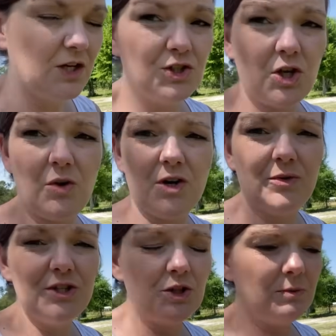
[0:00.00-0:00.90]
So our
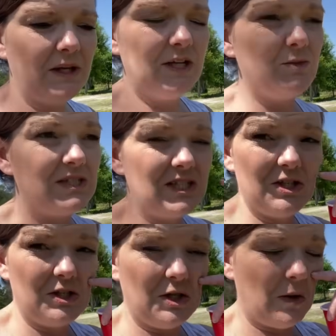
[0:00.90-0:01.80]
original plan was
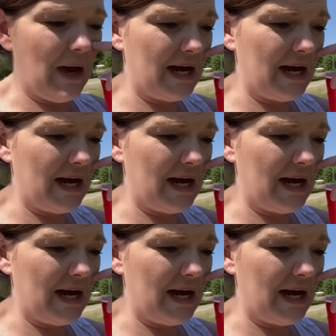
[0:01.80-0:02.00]
to, you know,